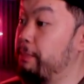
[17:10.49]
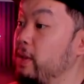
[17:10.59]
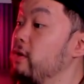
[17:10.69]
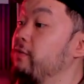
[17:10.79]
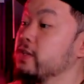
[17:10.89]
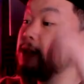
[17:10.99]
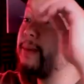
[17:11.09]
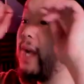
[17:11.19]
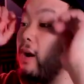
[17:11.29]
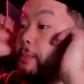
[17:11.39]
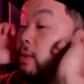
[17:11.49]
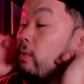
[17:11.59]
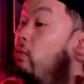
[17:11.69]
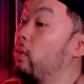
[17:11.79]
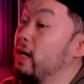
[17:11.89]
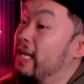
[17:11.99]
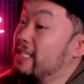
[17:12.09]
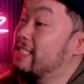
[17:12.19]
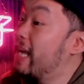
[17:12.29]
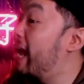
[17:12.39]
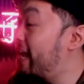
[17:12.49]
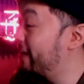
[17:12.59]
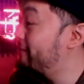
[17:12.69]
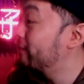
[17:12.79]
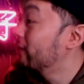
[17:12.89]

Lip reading: Beautiful to Piero, but what a save.